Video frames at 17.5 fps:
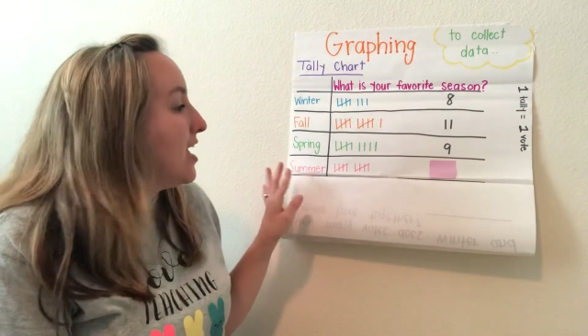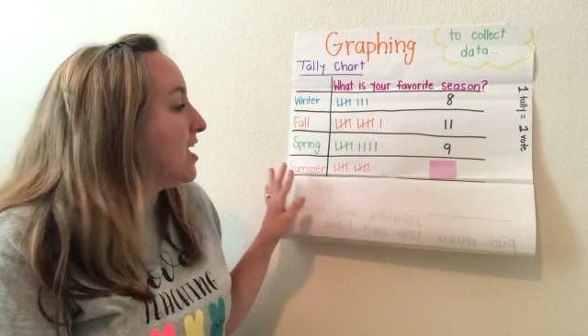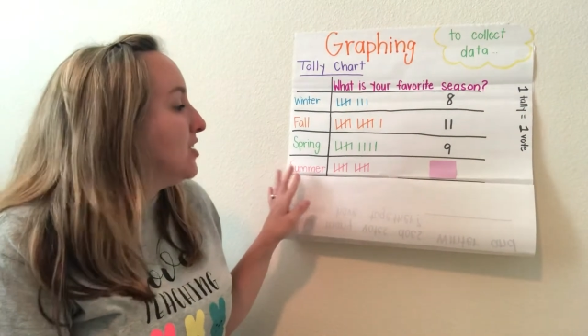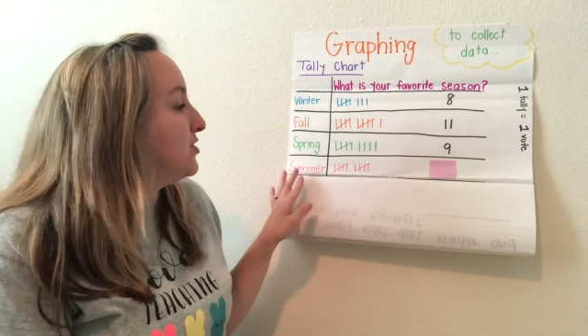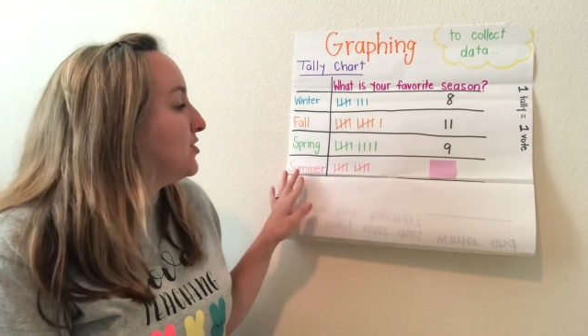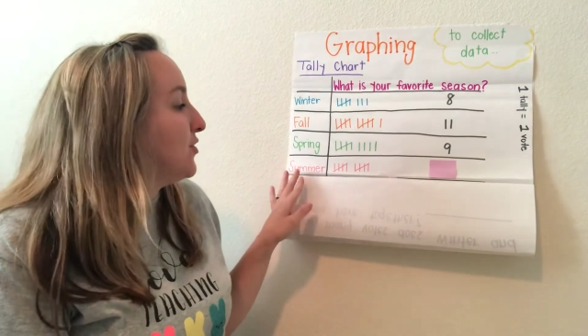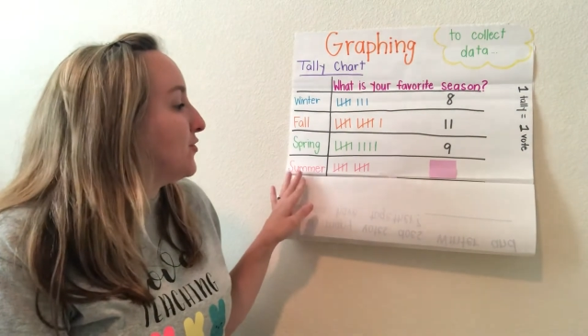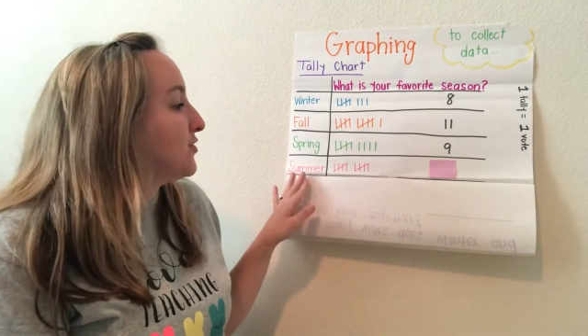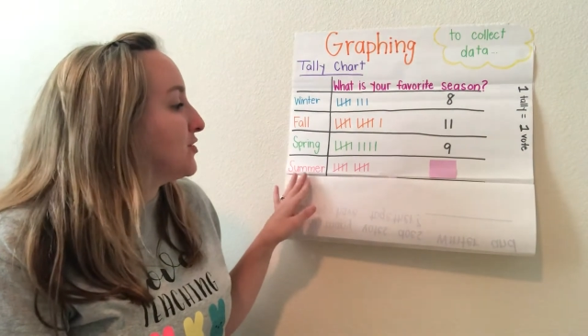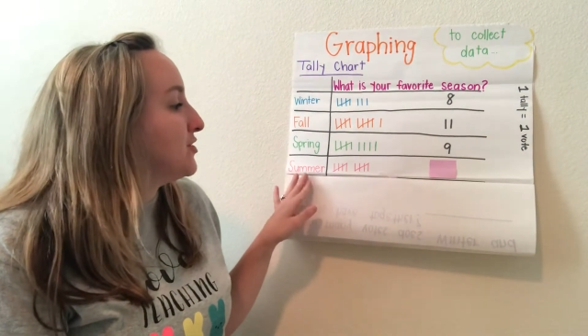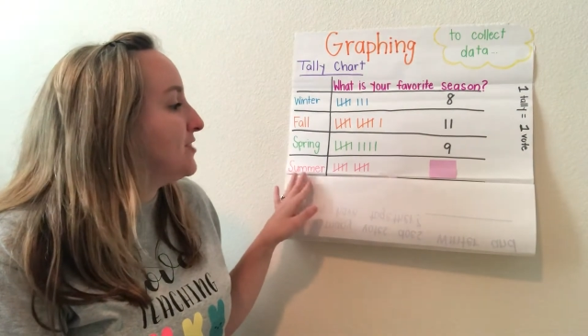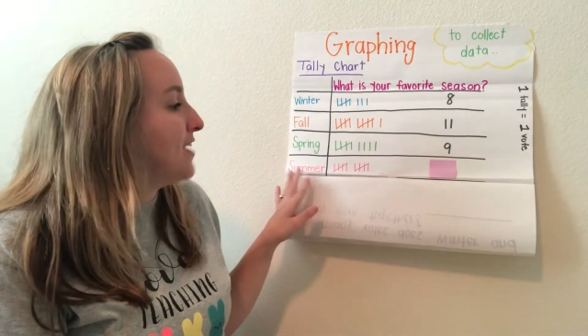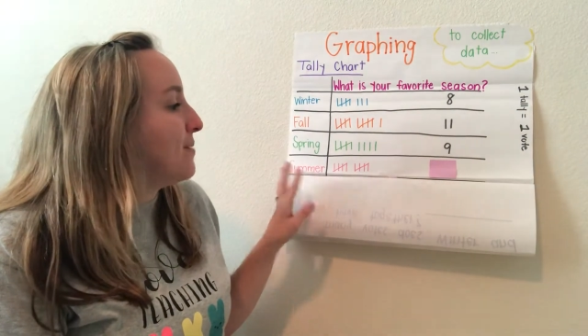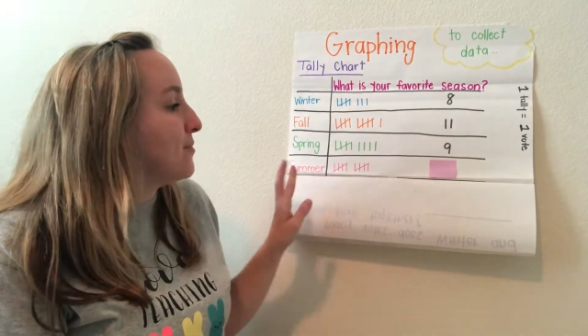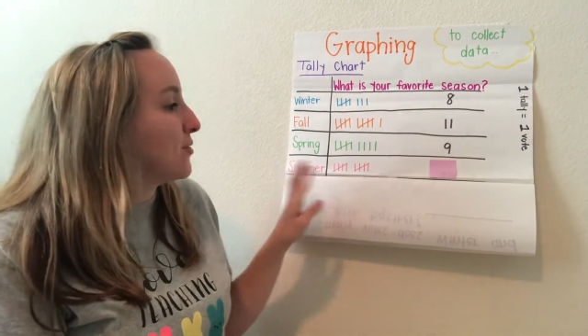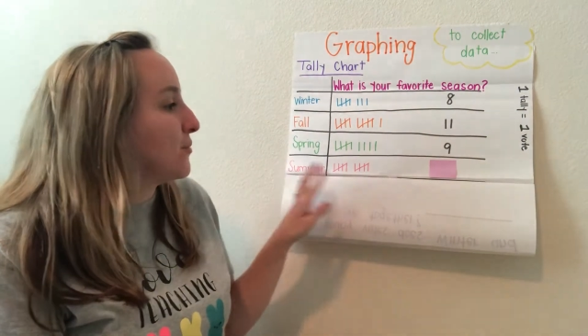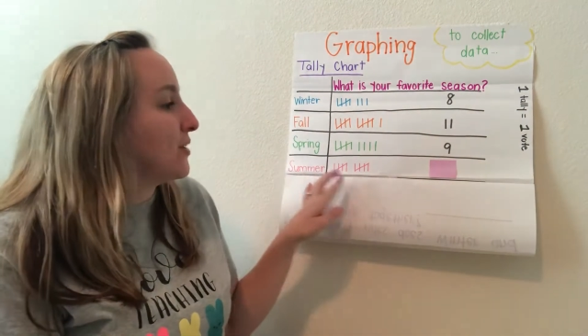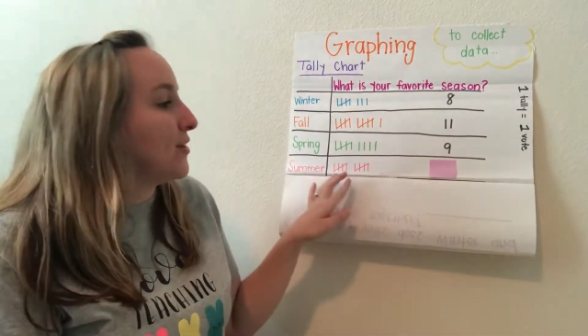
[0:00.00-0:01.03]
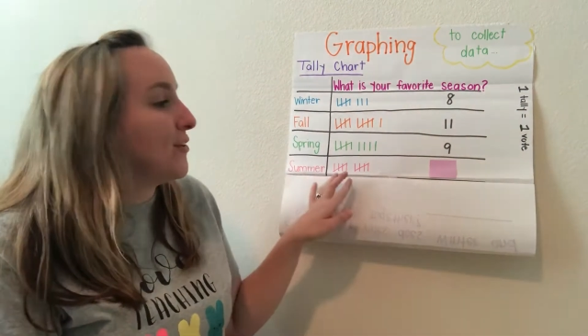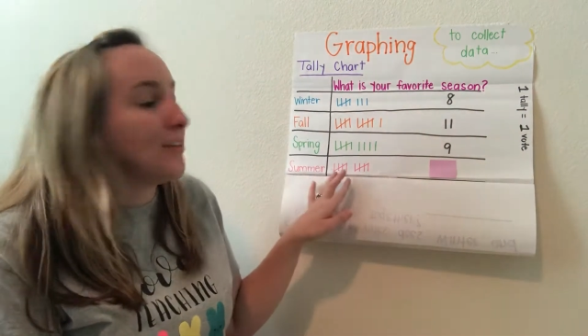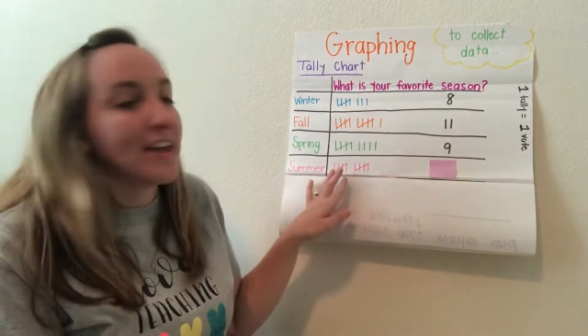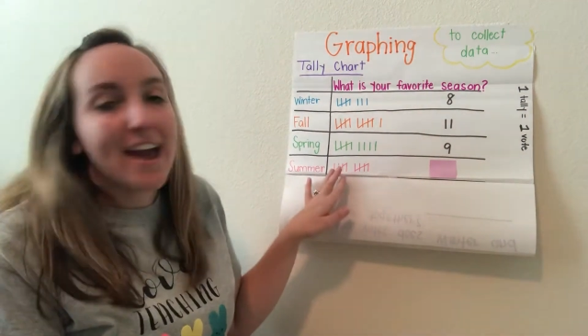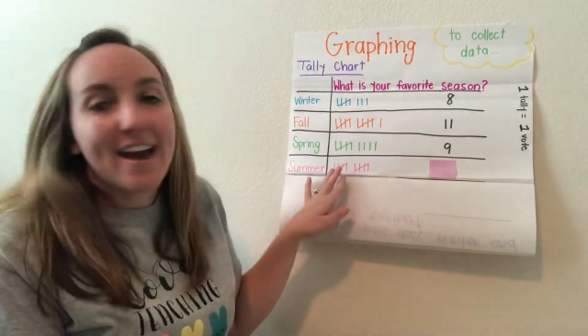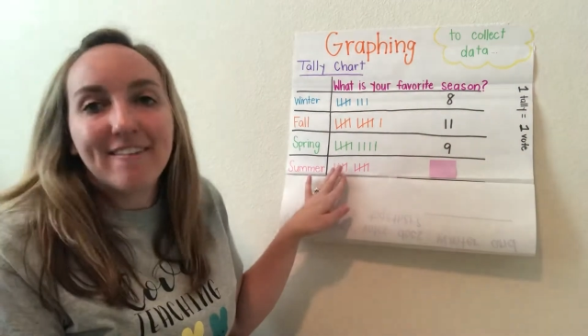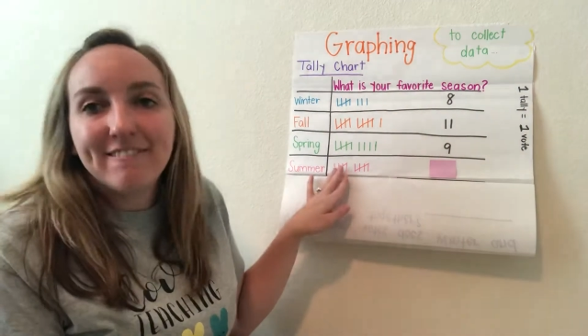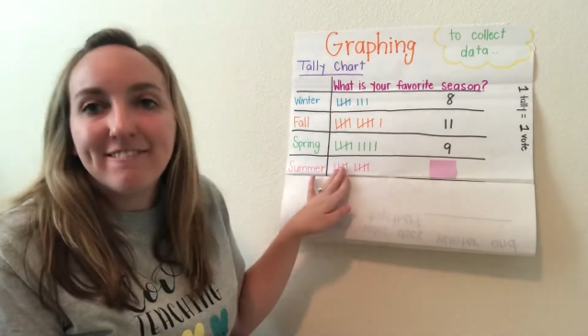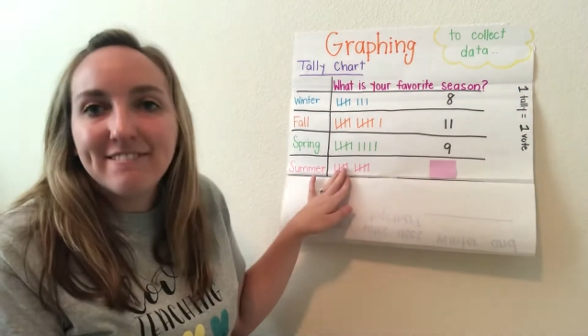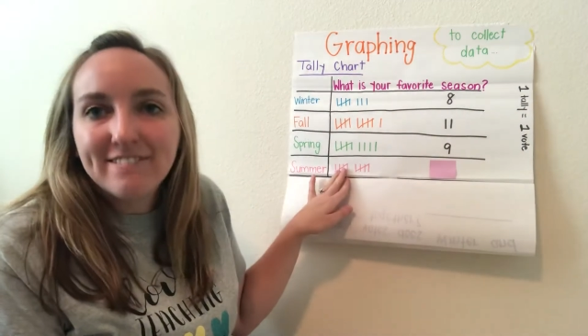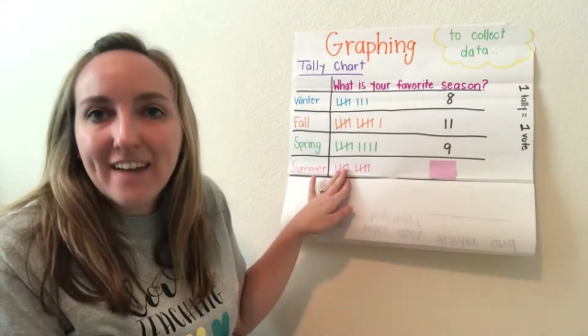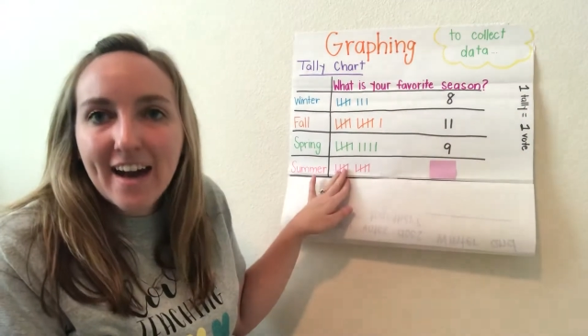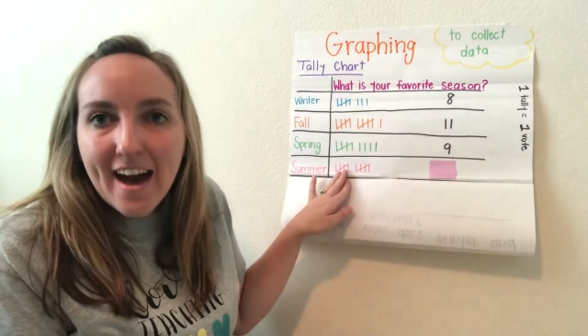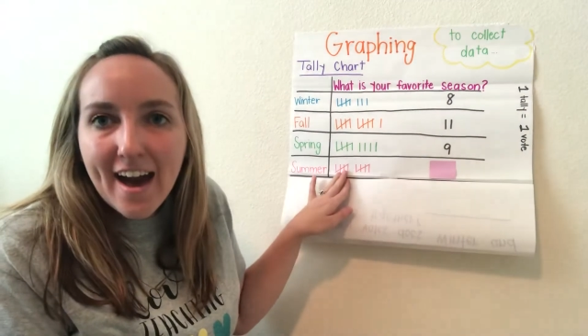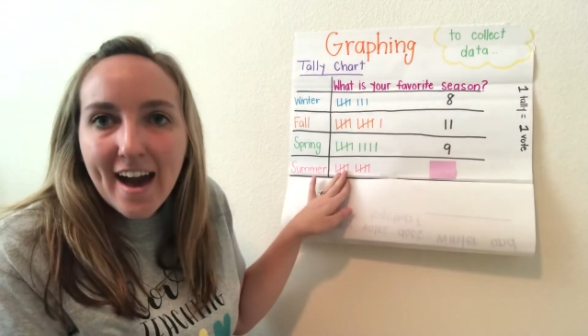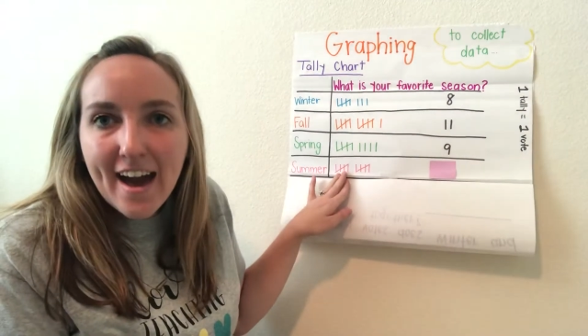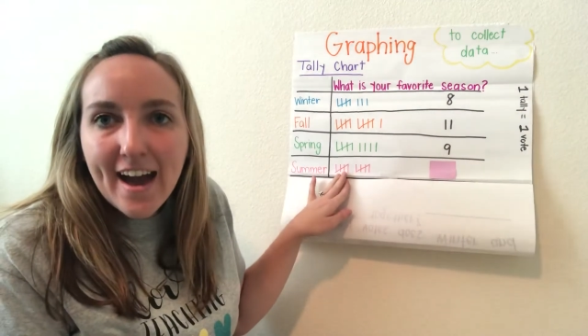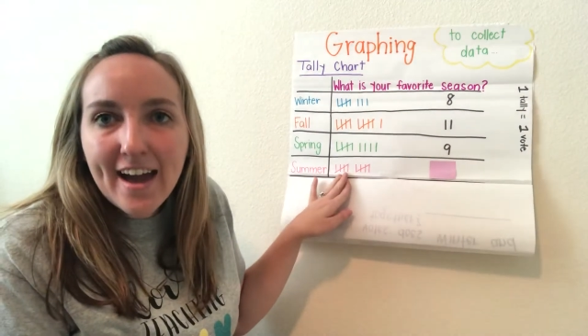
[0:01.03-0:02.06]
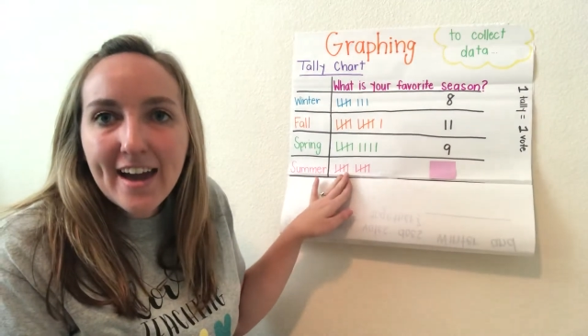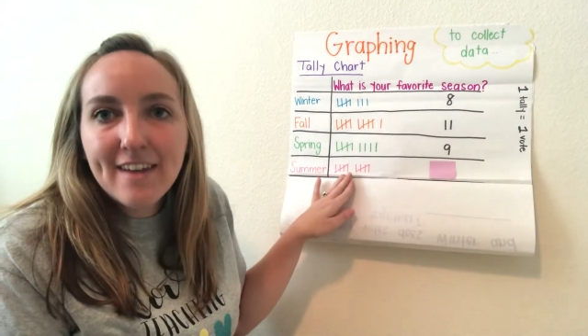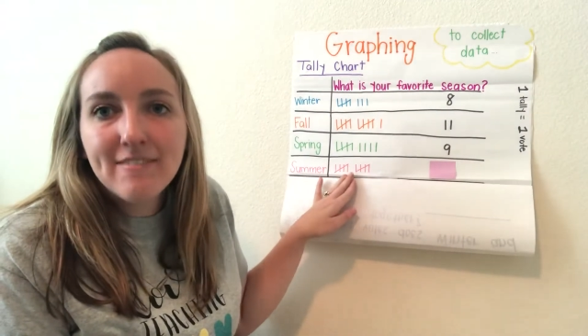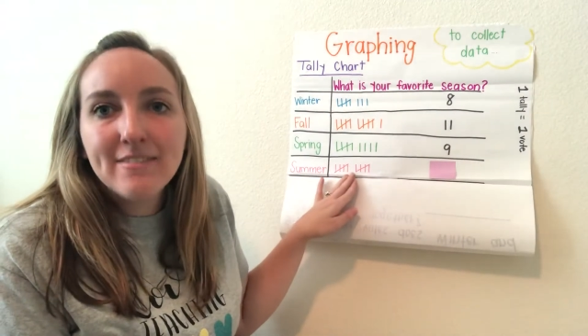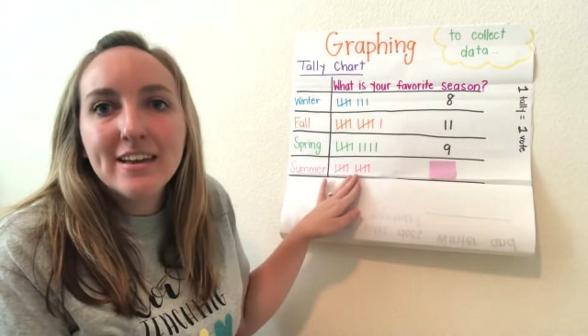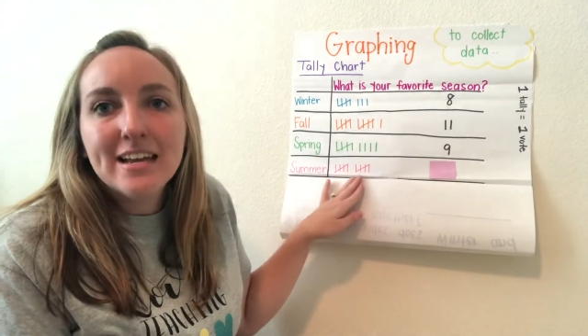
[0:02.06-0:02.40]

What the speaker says: So for summer, we only have 5,